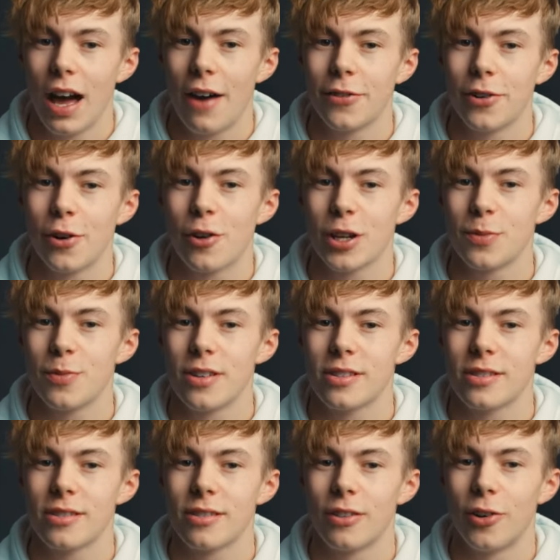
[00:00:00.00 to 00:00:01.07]
have a good
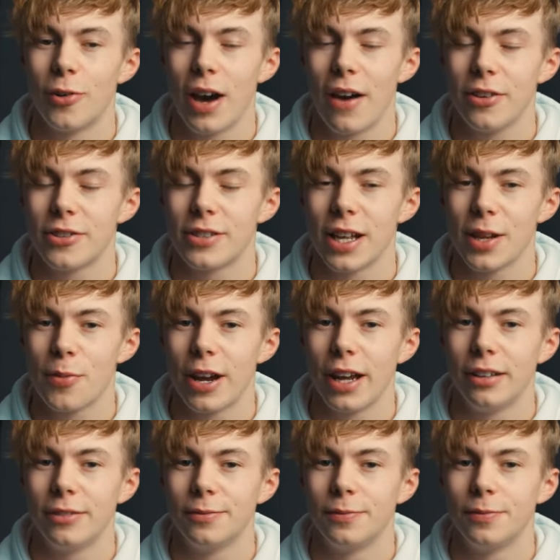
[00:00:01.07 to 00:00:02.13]
Christmas or whatever you
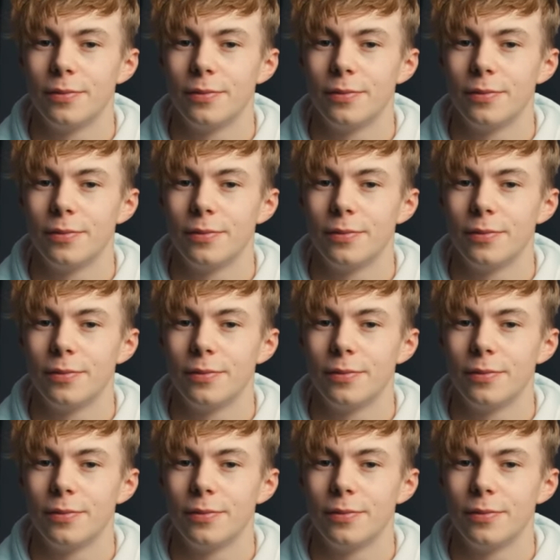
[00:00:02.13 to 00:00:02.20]
celebrate,